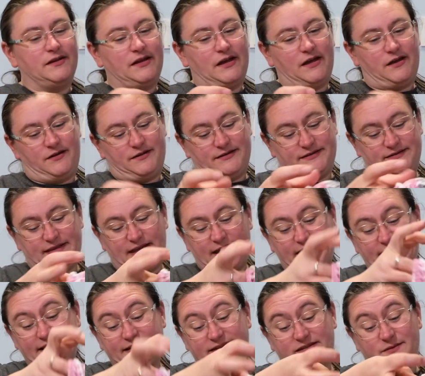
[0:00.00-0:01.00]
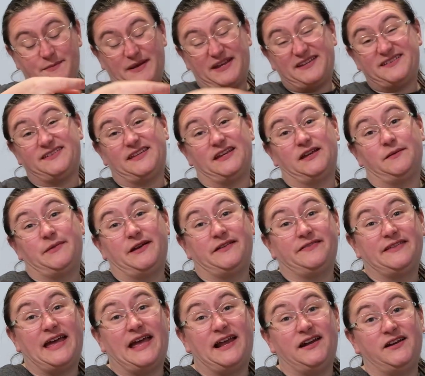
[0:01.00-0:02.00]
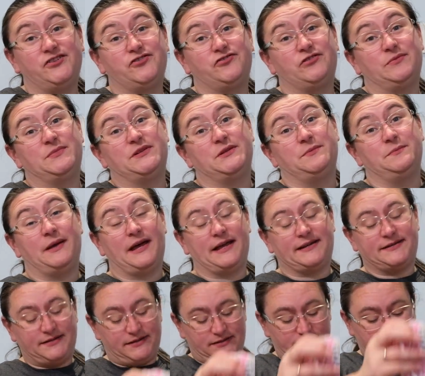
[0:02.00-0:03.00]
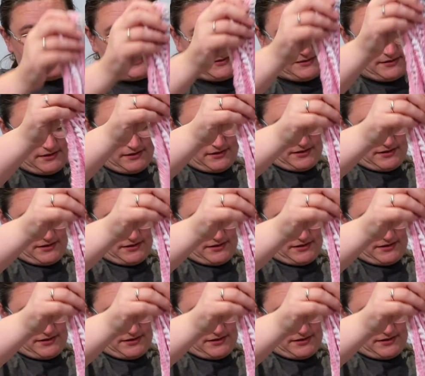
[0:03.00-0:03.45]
Uh, that is the best thing about the Helen Shrimpton patterns.